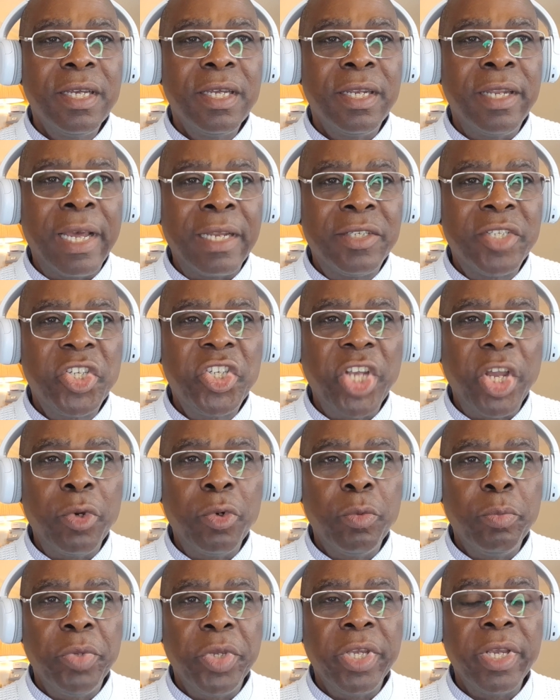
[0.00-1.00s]
that
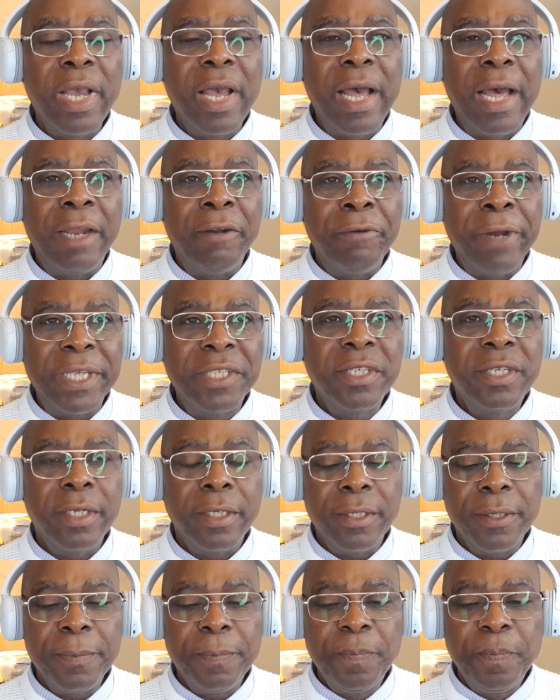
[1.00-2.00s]
Seun be
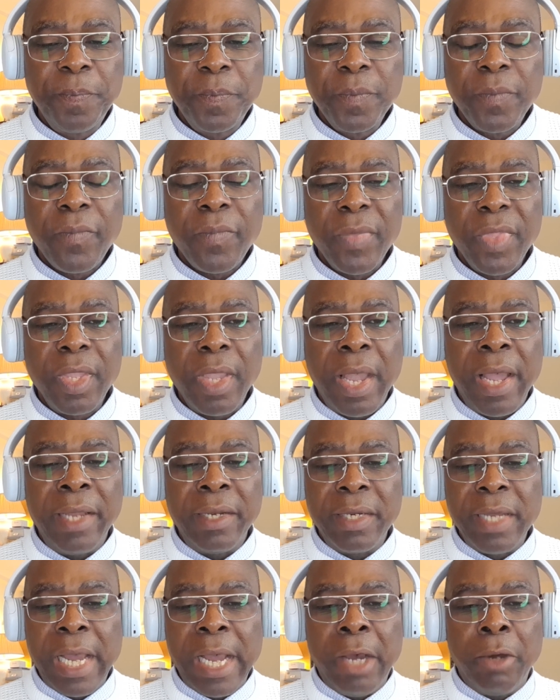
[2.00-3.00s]
arrested. And
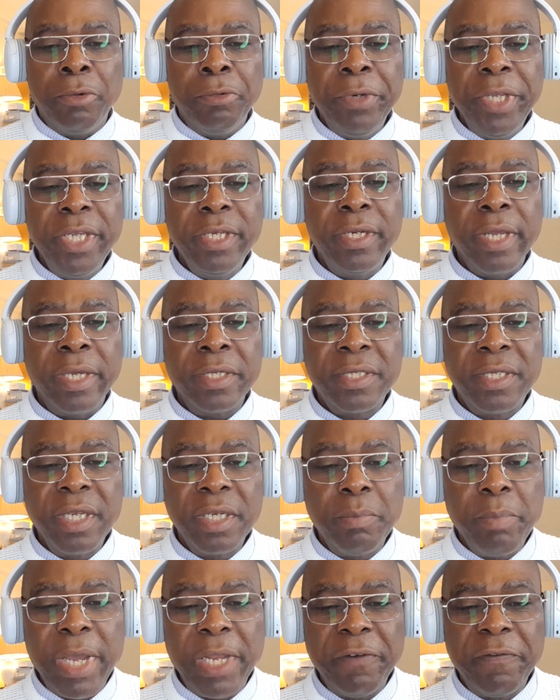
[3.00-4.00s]
I'll read a
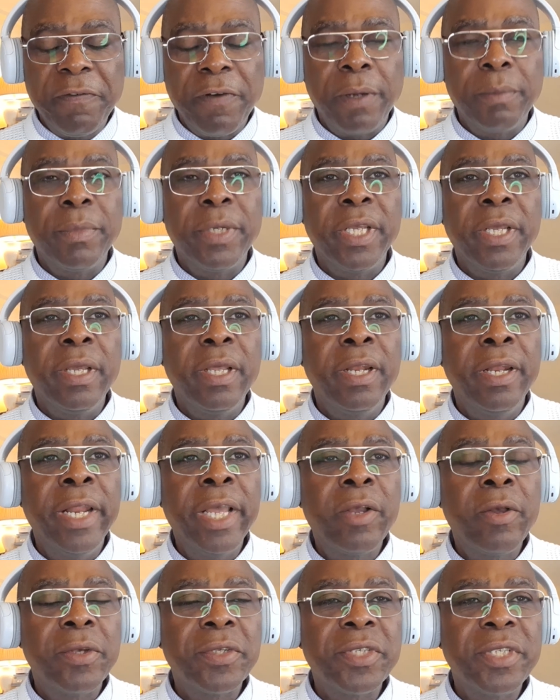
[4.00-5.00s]
statement from the
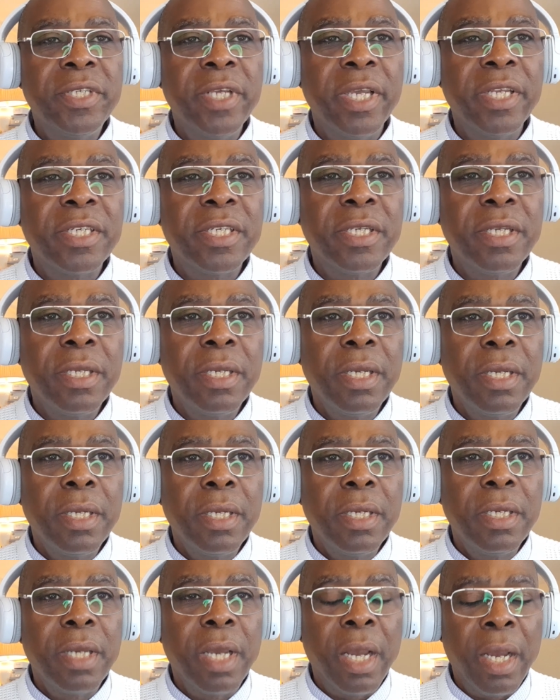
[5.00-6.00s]
Lagos State
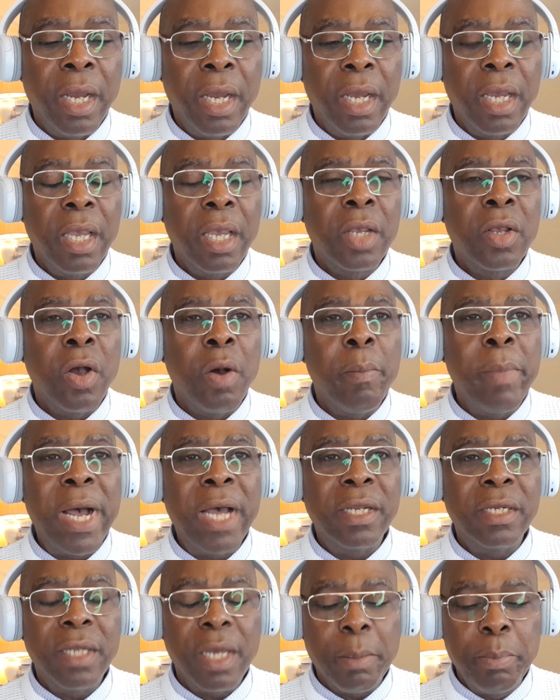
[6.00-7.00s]
uh,
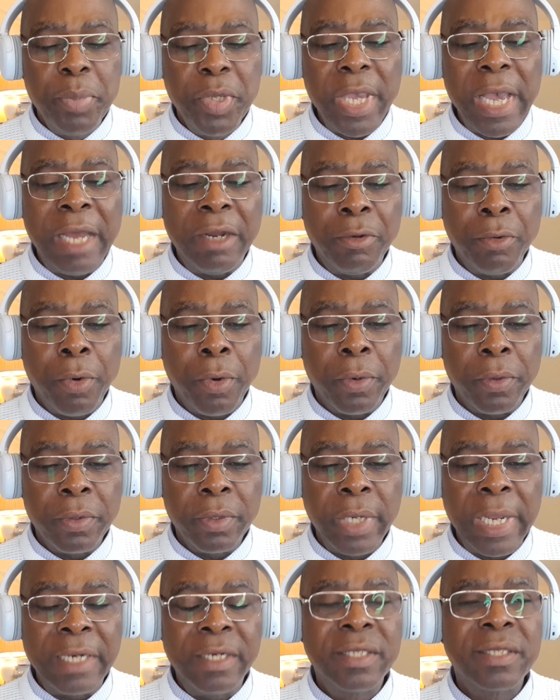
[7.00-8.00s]
Command, PRO,
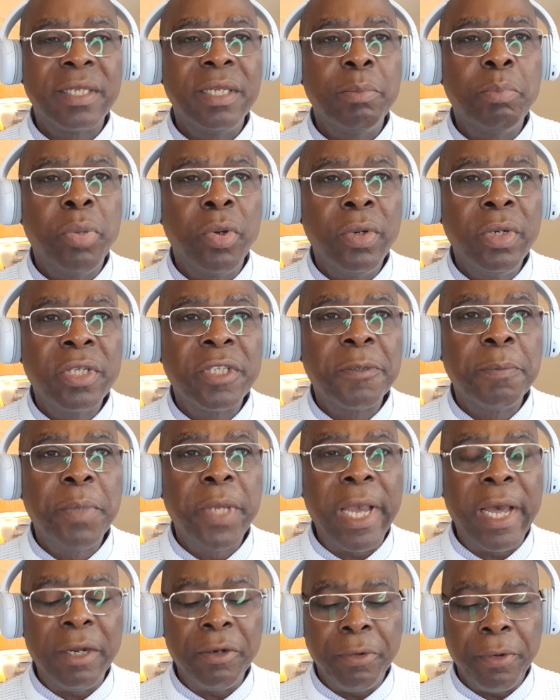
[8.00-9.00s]
that's the police
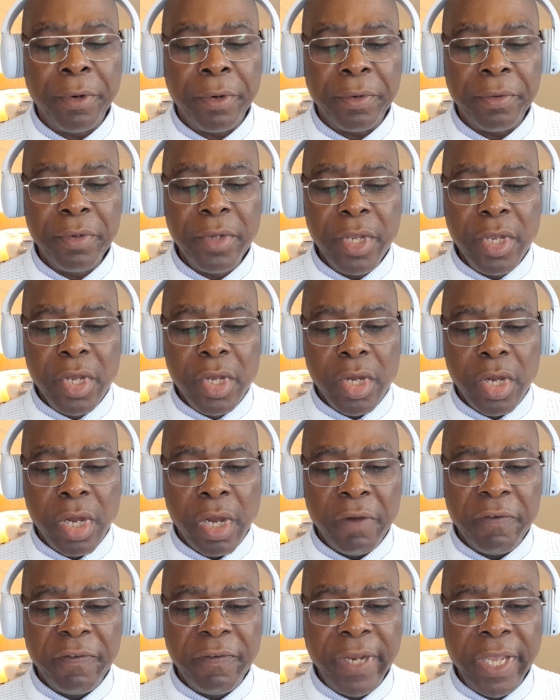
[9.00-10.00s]
PRO,
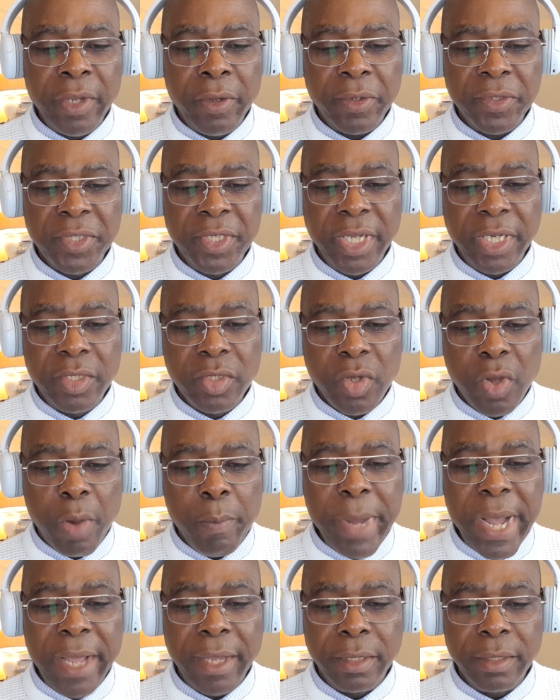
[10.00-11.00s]
of Lagos State
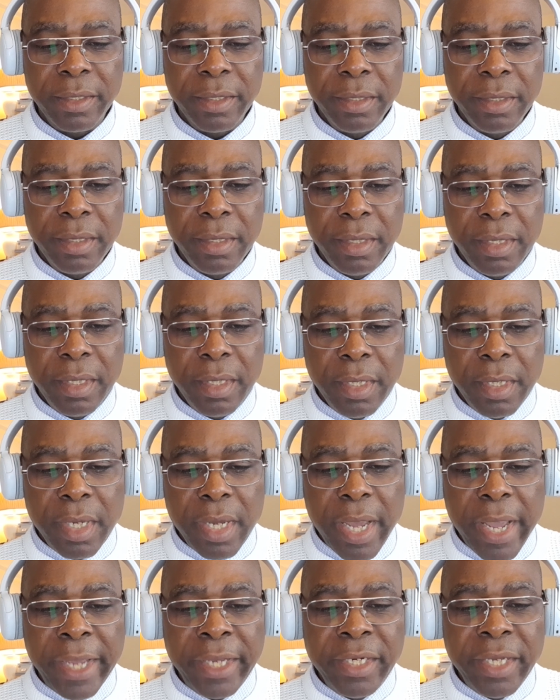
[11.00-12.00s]
Command.
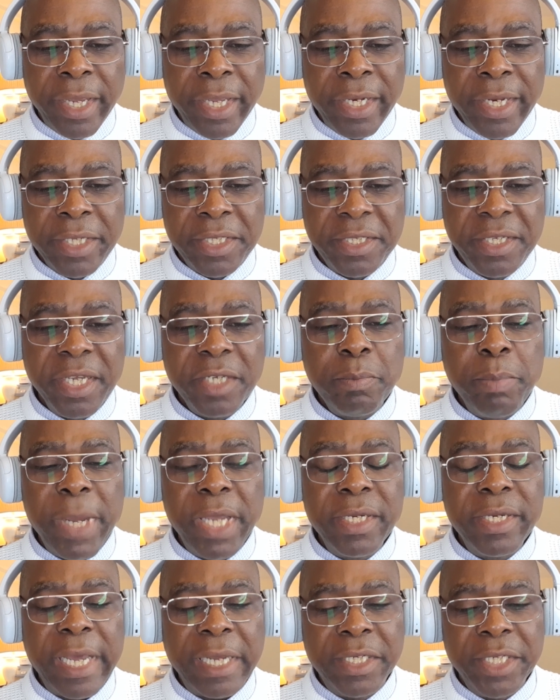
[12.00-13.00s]
And in a
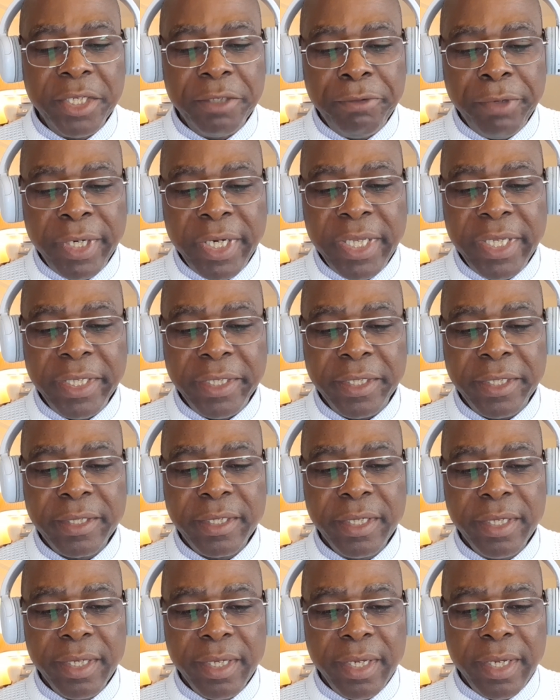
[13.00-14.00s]
statement that he released,
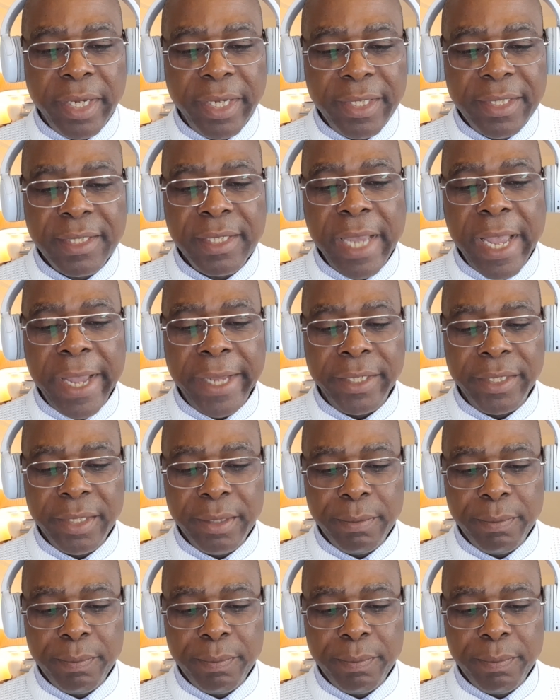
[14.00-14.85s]
he said,